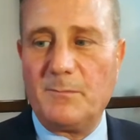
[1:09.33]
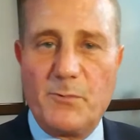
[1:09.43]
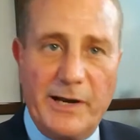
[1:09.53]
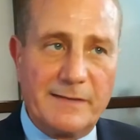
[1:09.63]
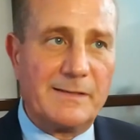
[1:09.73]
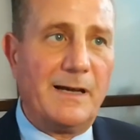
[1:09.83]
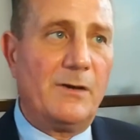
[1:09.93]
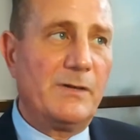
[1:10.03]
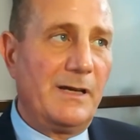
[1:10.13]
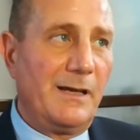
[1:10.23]

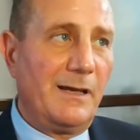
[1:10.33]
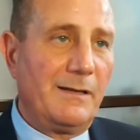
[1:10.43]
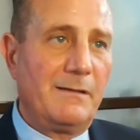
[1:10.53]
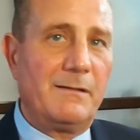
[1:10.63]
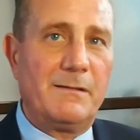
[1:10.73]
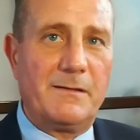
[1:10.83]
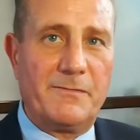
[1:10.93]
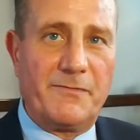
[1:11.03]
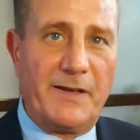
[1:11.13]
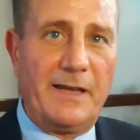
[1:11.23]
breakdown in
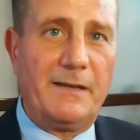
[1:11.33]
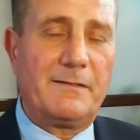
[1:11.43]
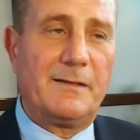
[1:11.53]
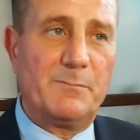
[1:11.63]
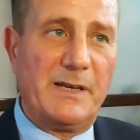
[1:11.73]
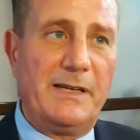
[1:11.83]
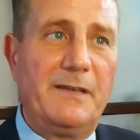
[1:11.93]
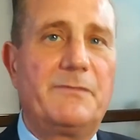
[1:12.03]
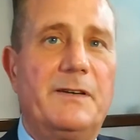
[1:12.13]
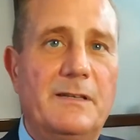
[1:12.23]
faith and
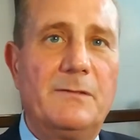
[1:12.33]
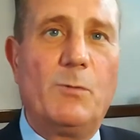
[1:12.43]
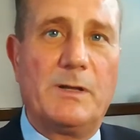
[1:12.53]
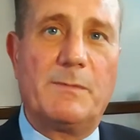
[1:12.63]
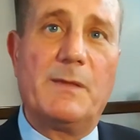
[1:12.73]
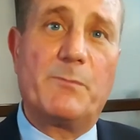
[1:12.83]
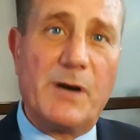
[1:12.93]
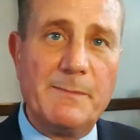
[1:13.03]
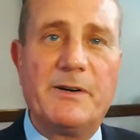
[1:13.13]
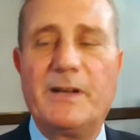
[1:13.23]
belief in what the
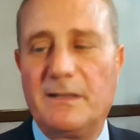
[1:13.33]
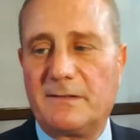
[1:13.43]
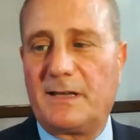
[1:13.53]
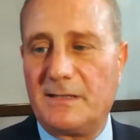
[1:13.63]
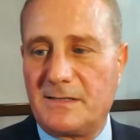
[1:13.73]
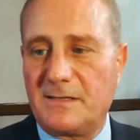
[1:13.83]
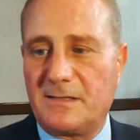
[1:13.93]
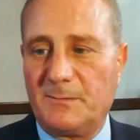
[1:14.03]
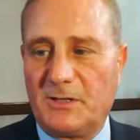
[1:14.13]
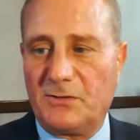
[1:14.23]
primary healthcare
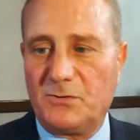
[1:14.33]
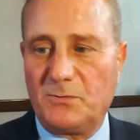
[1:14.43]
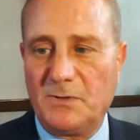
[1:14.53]
system can do.